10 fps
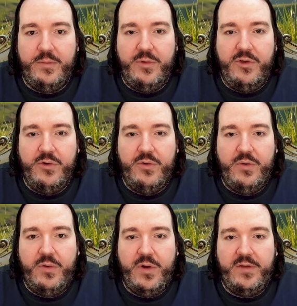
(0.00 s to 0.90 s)

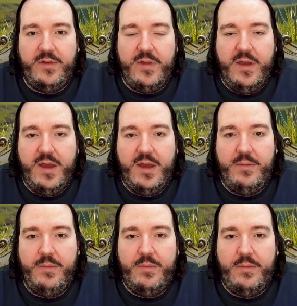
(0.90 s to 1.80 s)
you as the
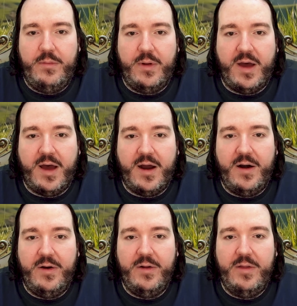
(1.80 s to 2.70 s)
DM
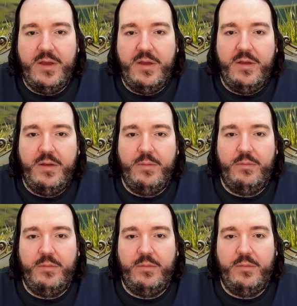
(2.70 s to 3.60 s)
are the
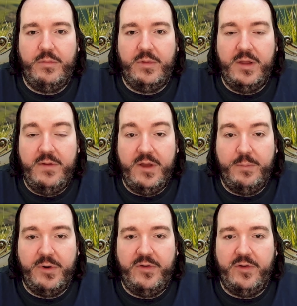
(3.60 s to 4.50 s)

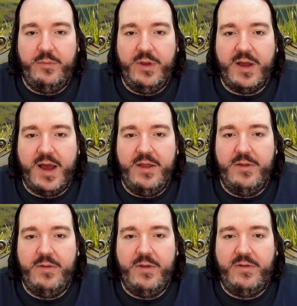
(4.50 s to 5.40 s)
living person
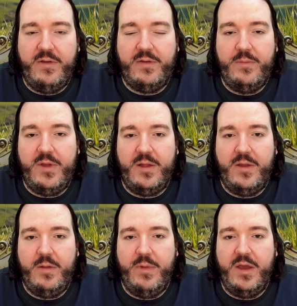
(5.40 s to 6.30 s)
behind the system that
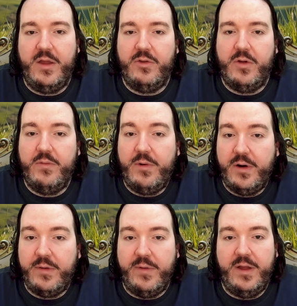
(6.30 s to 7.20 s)
can make it all
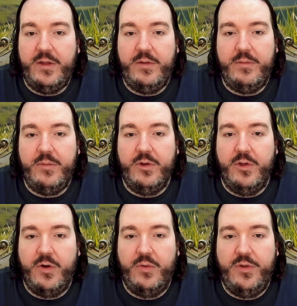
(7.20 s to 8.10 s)
work when, you
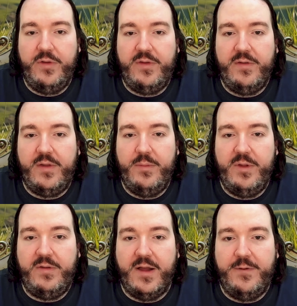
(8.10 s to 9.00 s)
know, the system
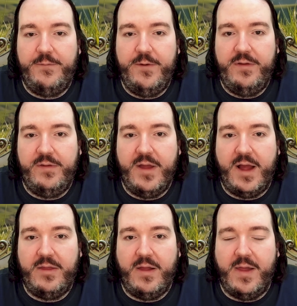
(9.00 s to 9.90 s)
itself is
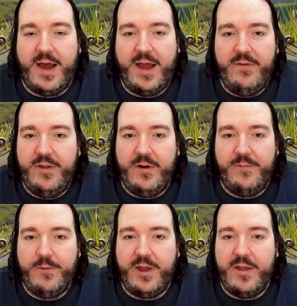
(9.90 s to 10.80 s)
not alive and
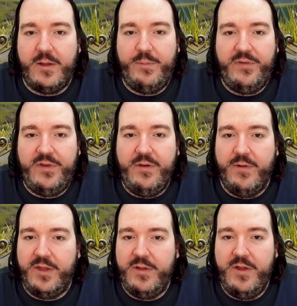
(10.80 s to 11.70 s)
therefore cannot perceive
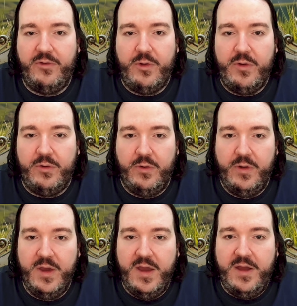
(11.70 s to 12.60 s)
what it needs to do to
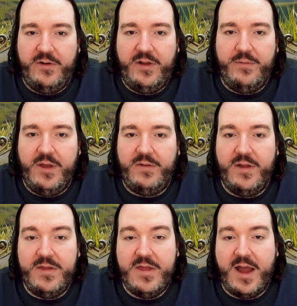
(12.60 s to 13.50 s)
achieve this.
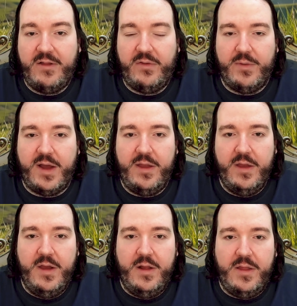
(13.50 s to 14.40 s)
And that's why
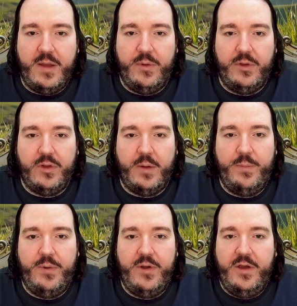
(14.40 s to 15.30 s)
tabletop
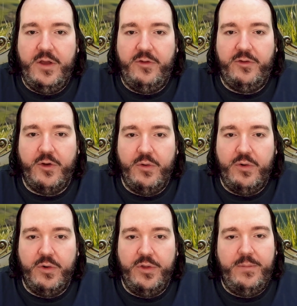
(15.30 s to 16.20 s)
is so
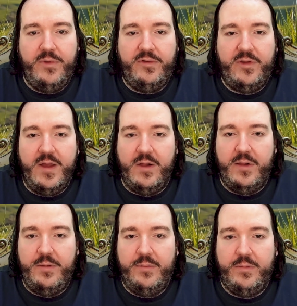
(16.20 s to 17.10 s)
good
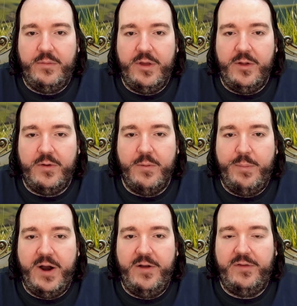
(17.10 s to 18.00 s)
still in
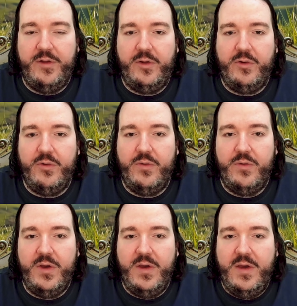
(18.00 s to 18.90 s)
comparison
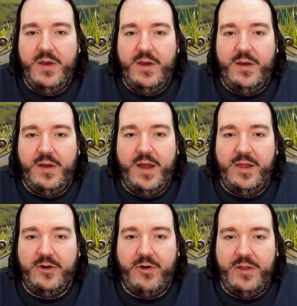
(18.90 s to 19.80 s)
to
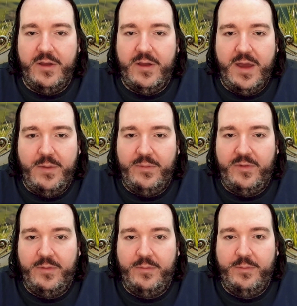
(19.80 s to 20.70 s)
electronic
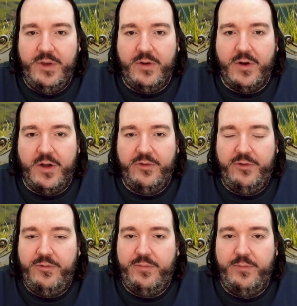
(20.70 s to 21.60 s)
games,
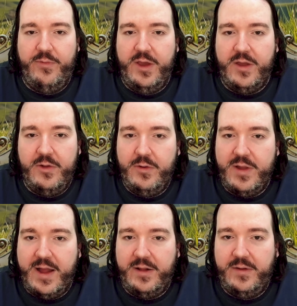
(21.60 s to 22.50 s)
because we can do
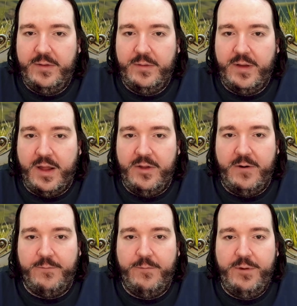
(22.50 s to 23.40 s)
that, and
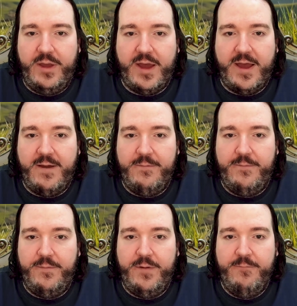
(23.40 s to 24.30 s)
therefore we have
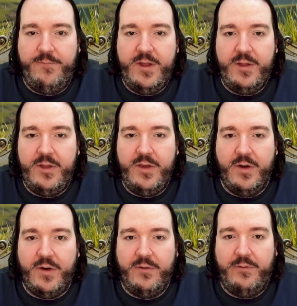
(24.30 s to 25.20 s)
infinity
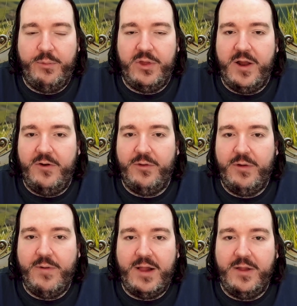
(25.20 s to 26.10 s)
of potential
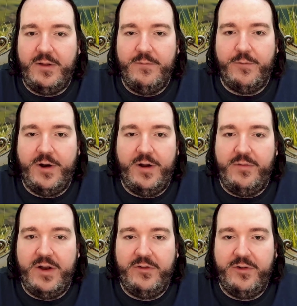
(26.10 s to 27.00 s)
quality for our
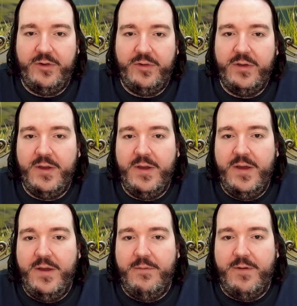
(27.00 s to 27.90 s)
adventures,
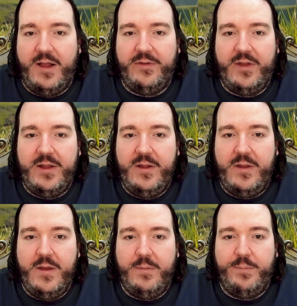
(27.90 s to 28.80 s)
whilst
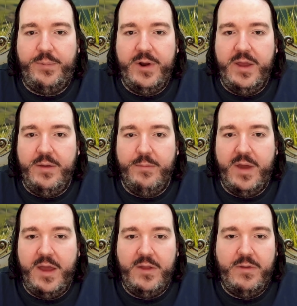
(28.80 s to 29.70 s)
anything
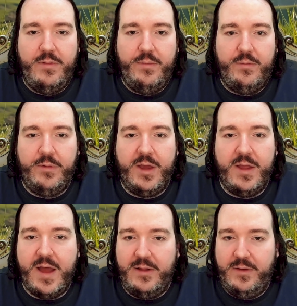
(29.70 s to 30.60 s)
pre-made
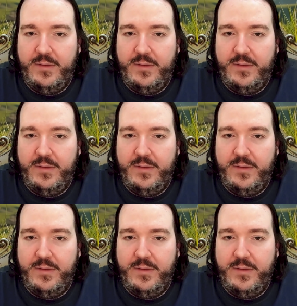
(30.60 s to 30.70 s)
cannot.